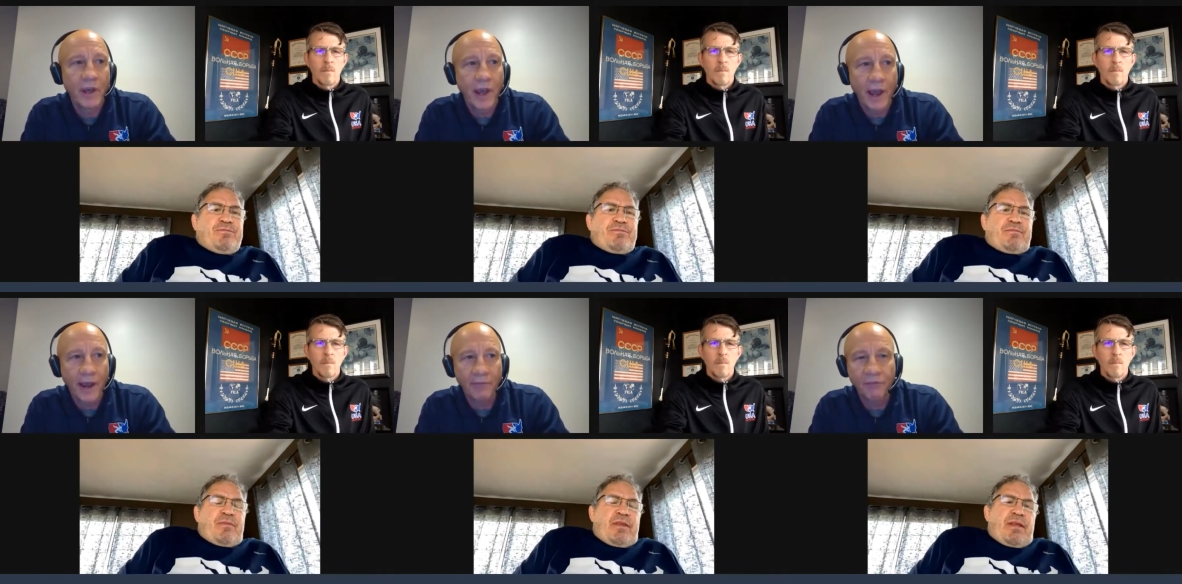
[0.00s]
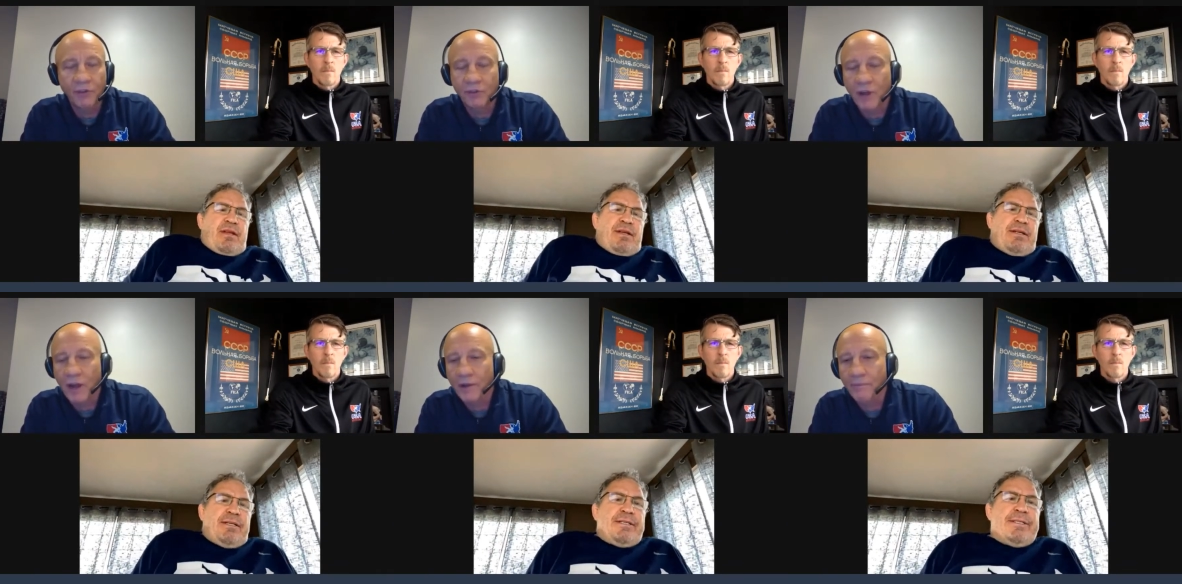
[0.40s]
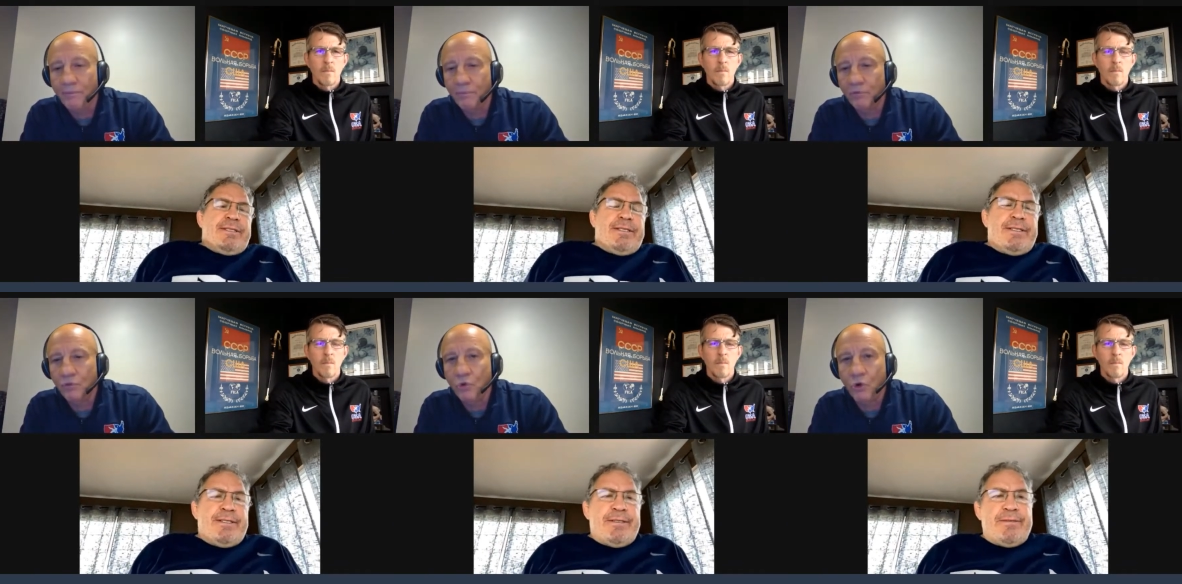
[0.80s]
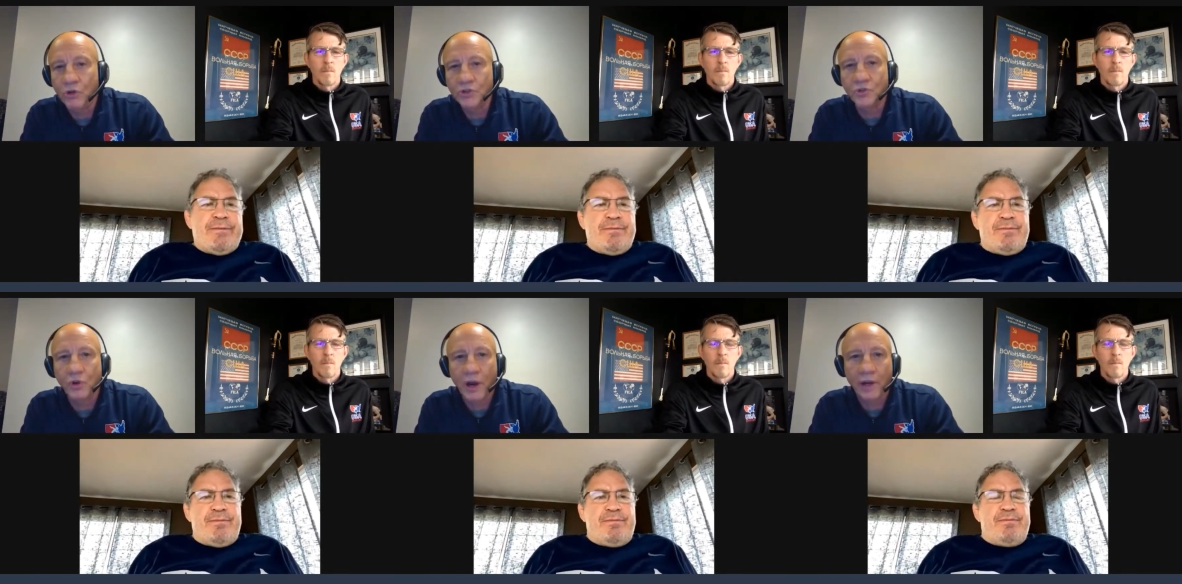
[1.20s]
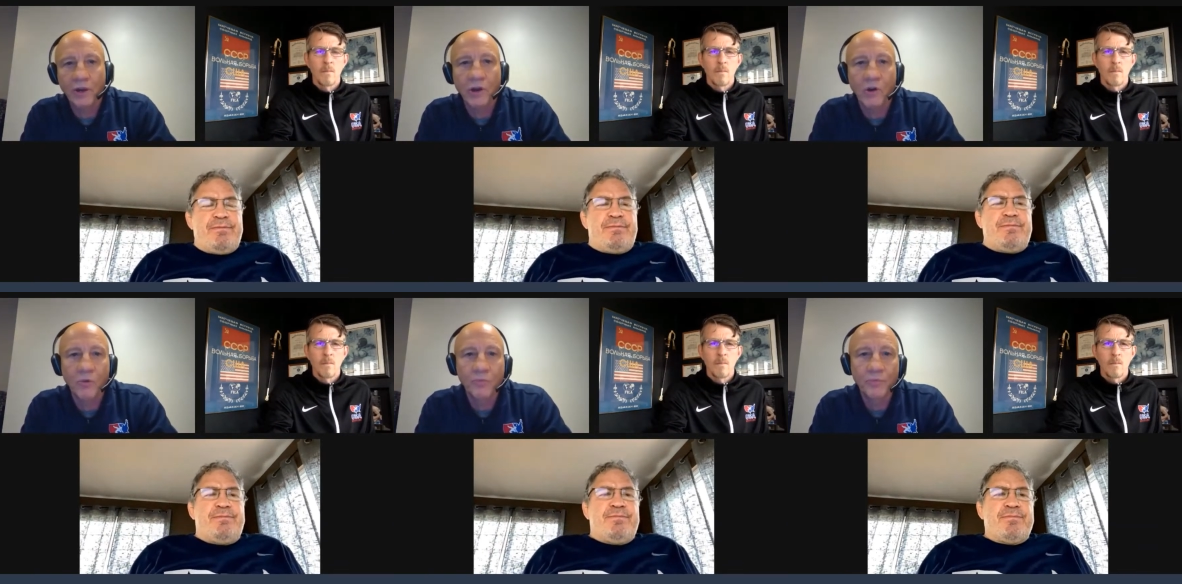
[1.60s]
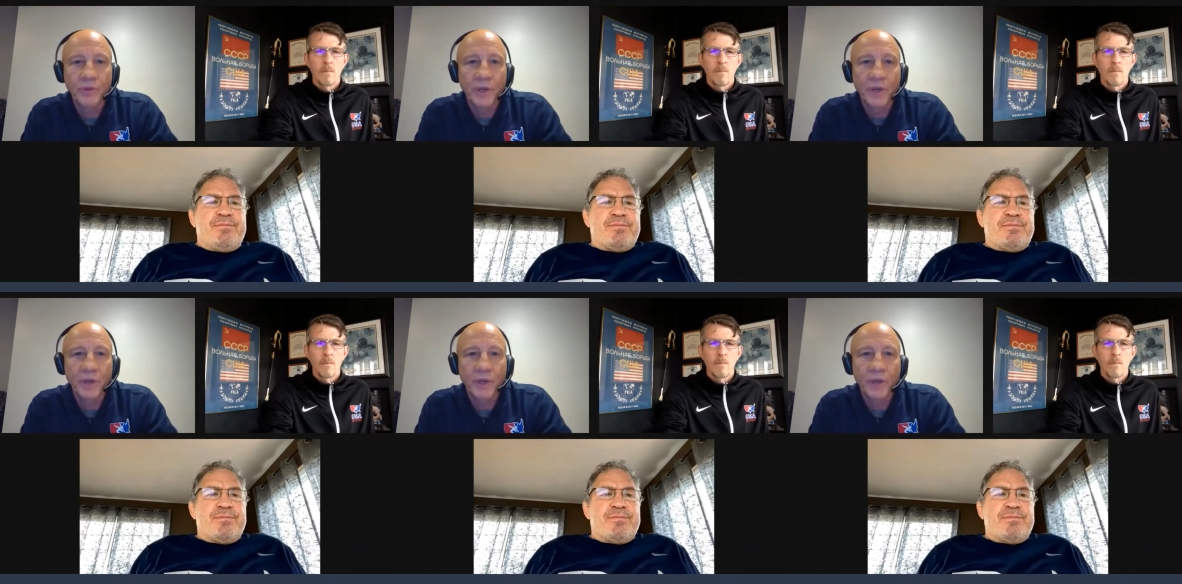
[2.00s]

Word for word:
Speaker 1: half the time towards Greco,